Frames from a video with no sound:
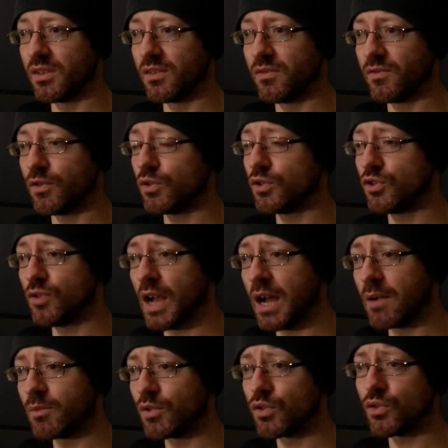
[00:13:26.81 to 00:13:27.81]
for good
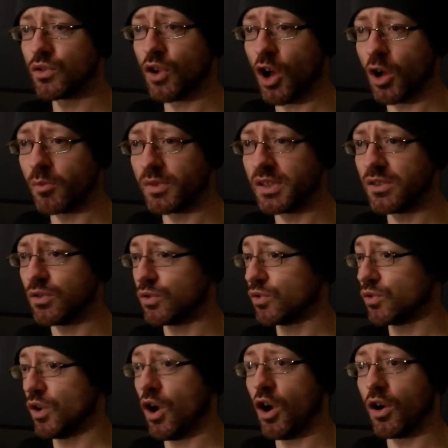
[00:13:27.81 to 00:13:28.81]
drama or good comedy or
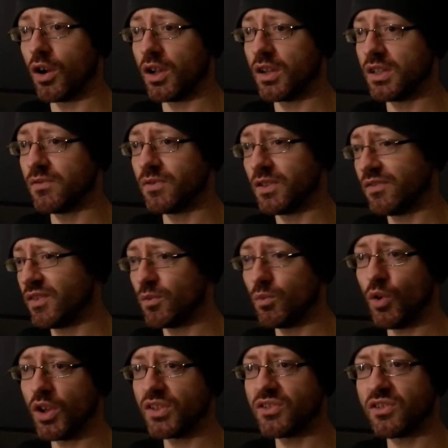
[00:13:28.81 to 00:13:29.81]
good horror. If, if it
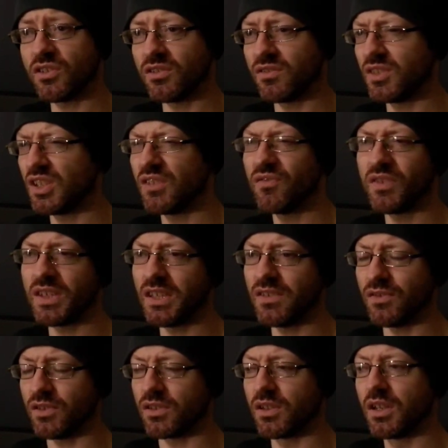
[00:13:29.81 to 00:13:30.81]
works, you can you can forgive
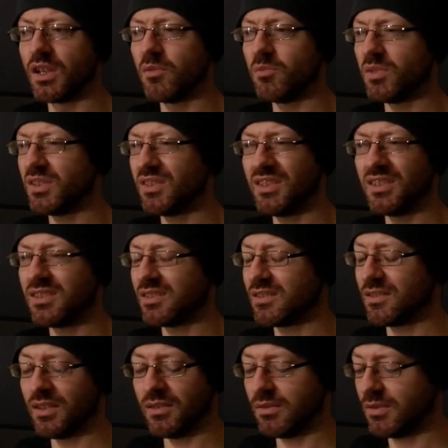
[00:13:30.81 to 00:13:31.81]
it. But this
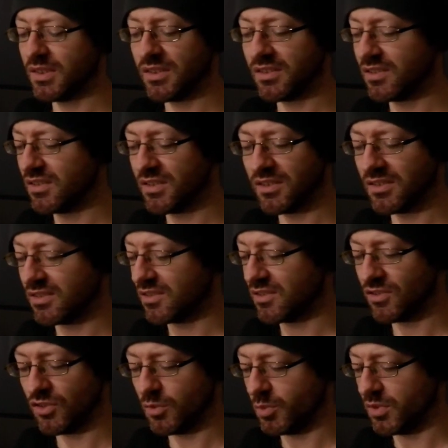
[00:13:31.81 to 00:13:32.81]
this is, this is
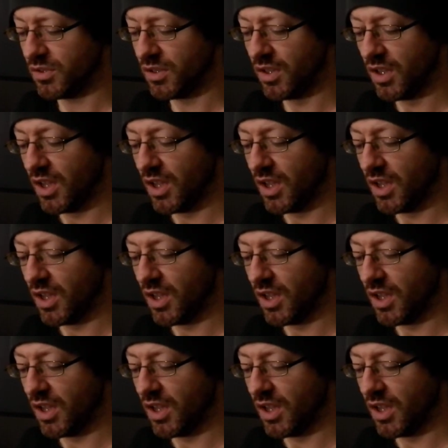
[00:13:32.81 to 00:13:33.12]
stupid.